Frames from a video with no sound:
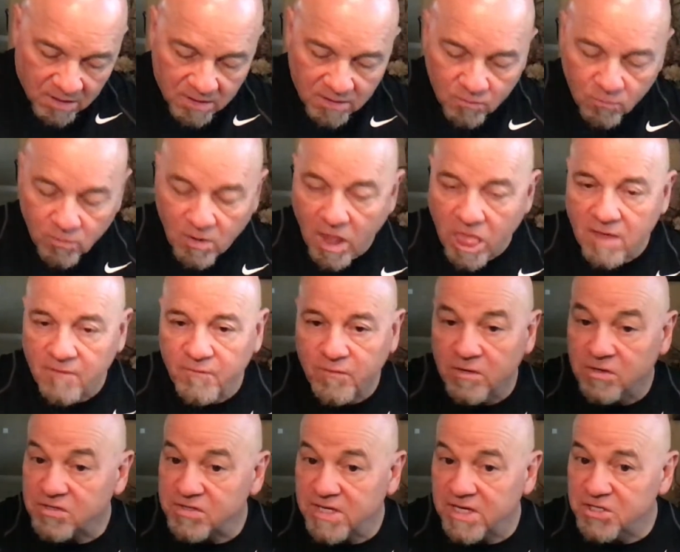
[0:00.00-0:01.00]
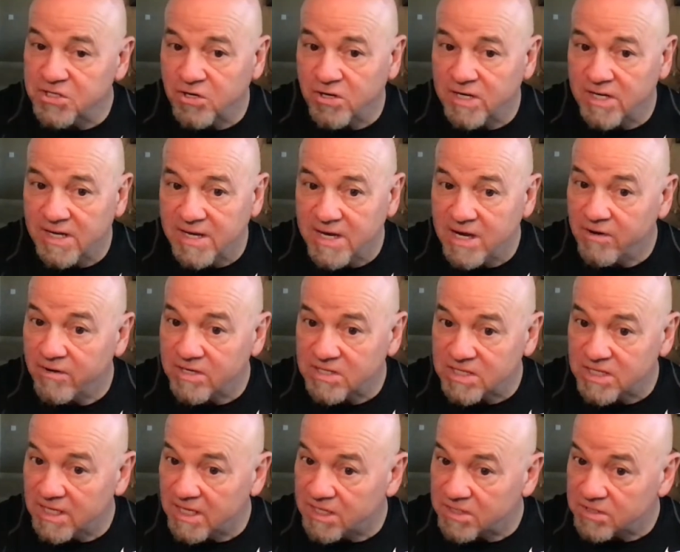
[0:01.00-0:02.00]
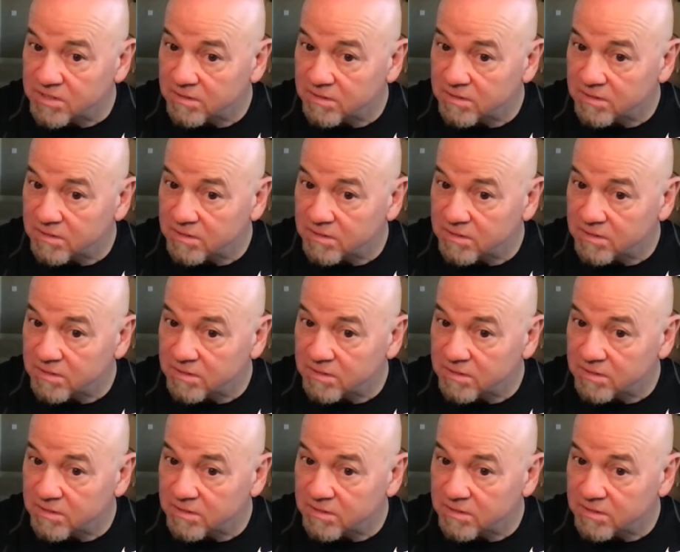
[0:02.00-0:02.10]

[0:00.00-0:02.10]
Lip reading: one of the first things you're going to hear is this.